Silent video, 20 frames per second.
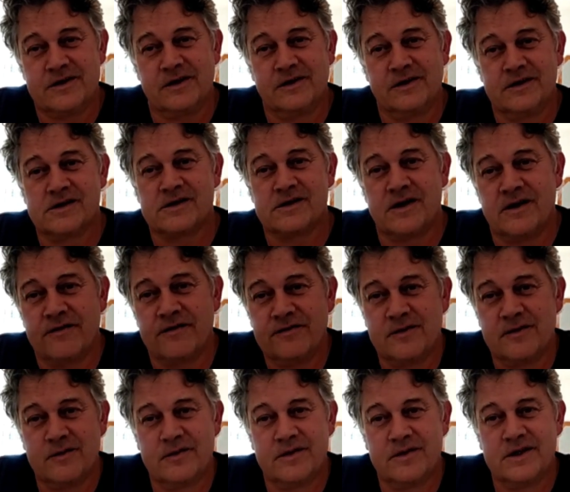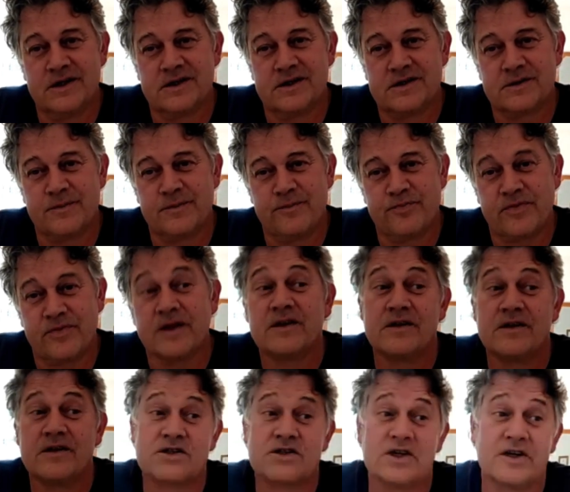told us, afterwards,
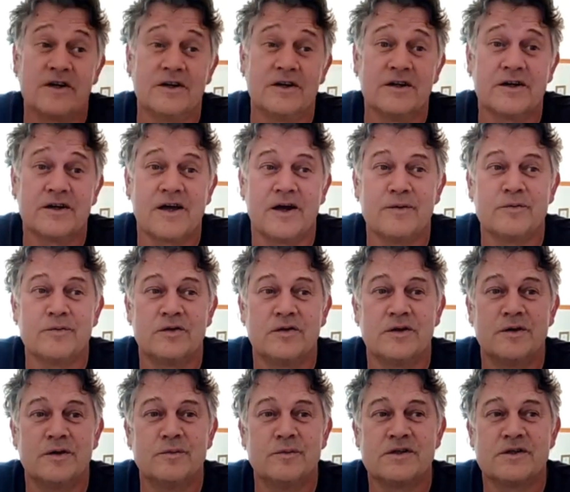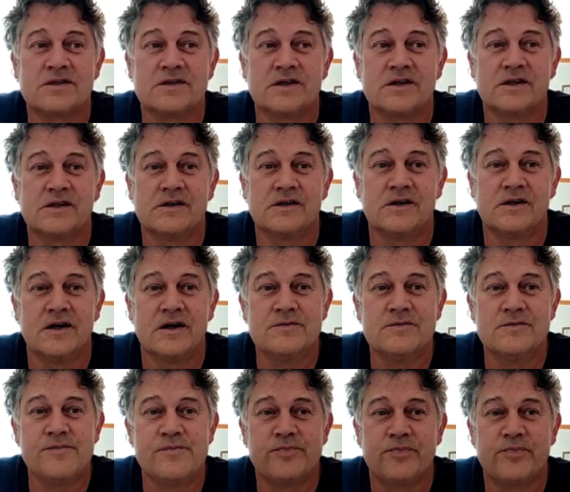the general came to him and said, you
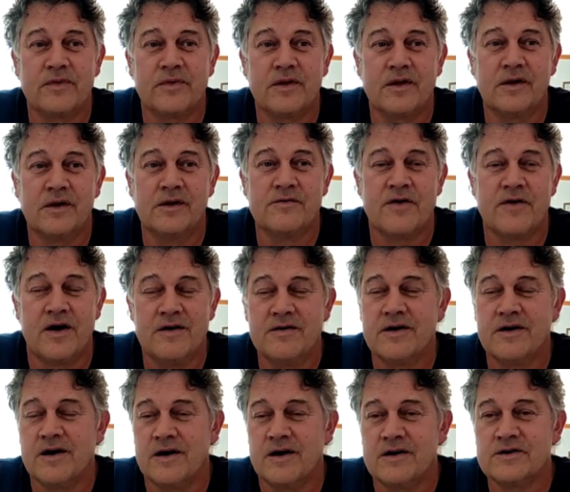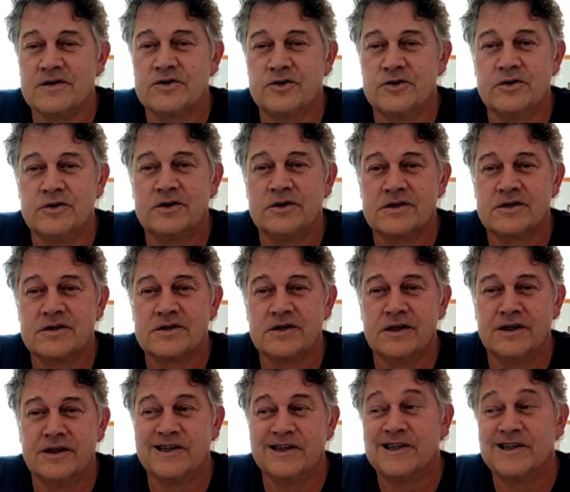know, if our guys do this
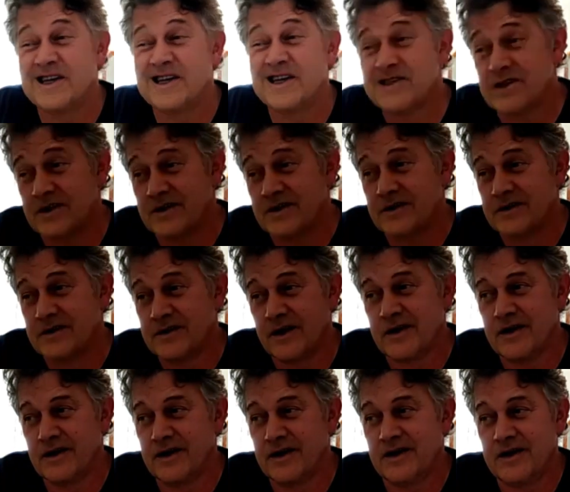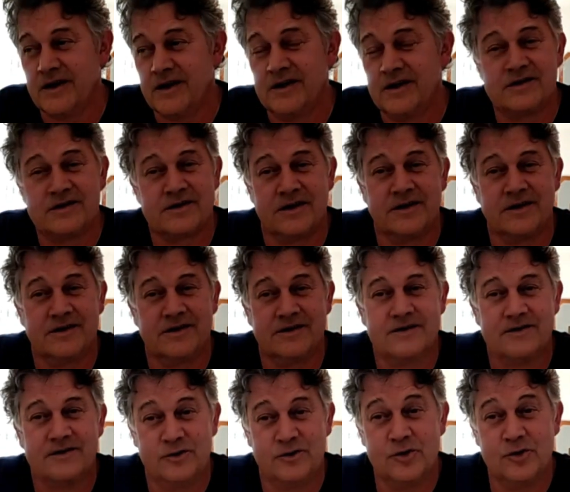in the desert, they're going to kill each other.
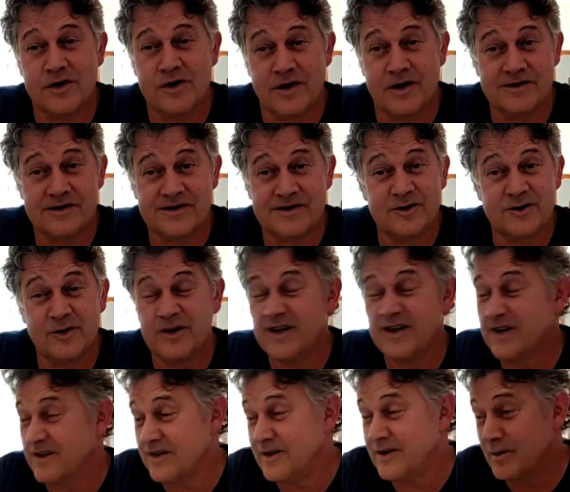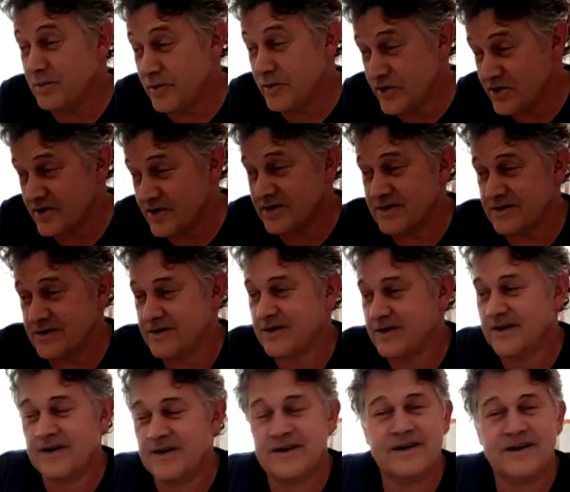Your guys are doing it in the bushes.
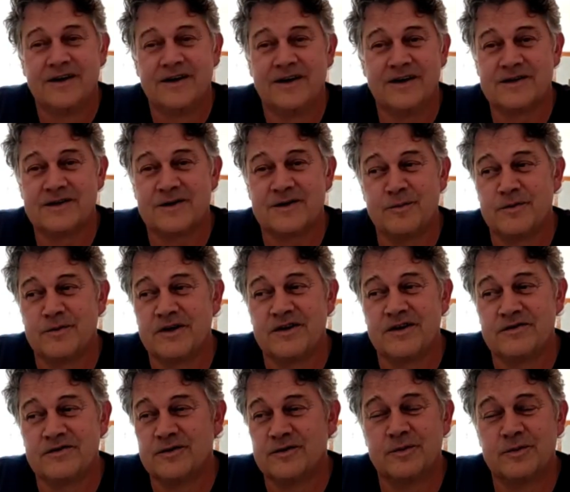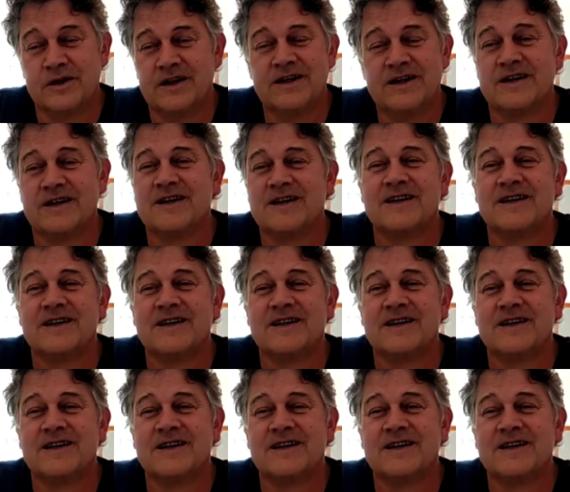It's unbelievable.